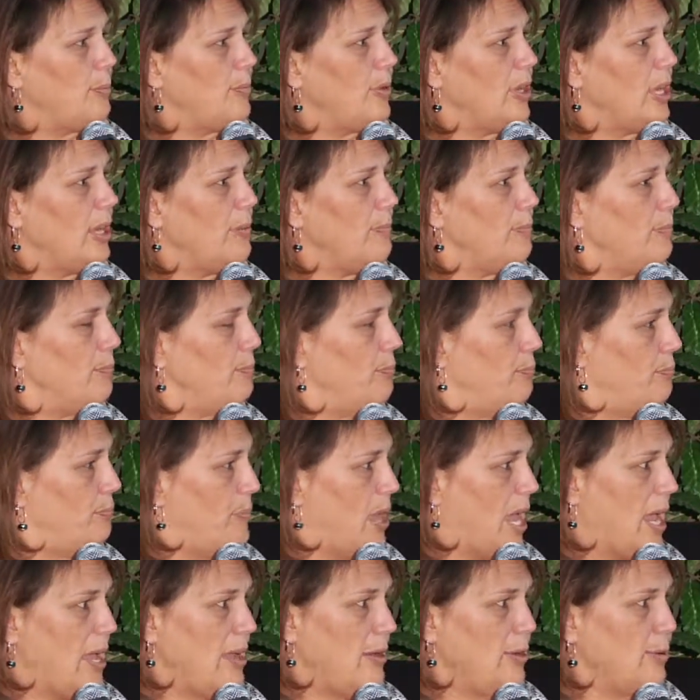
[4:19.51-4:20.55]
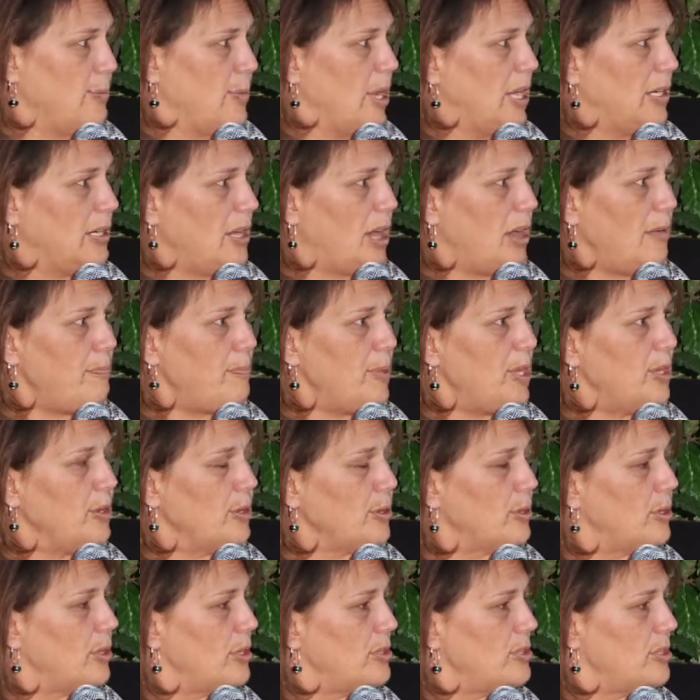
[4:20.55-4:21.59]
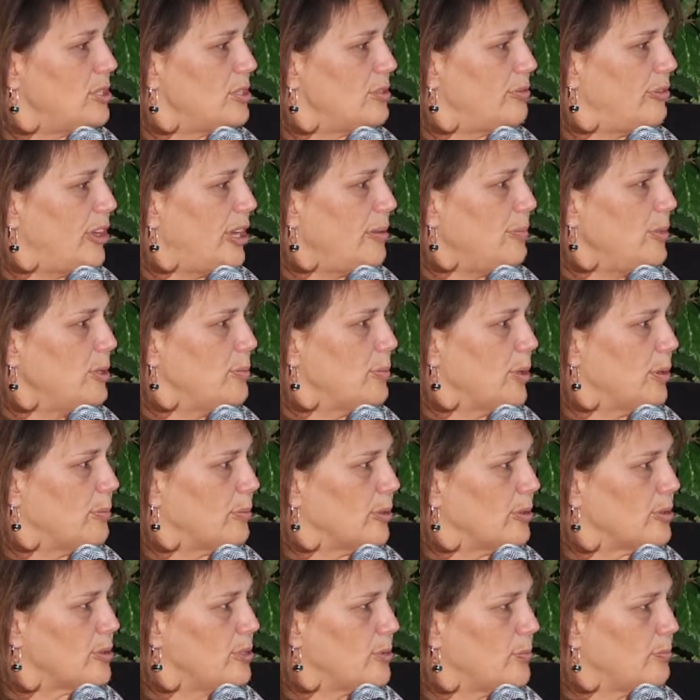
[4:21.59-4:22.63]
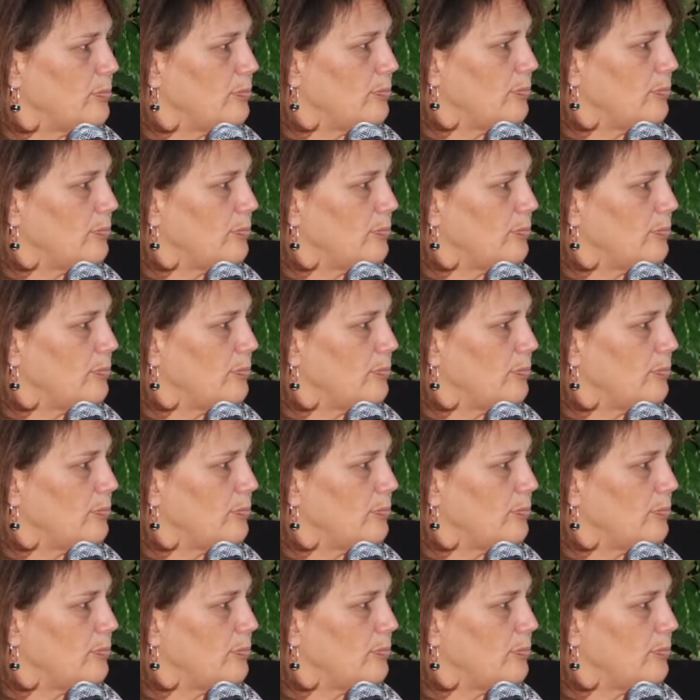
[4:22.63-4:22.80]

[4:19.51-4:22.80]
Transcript: It may or may not be your closest family members.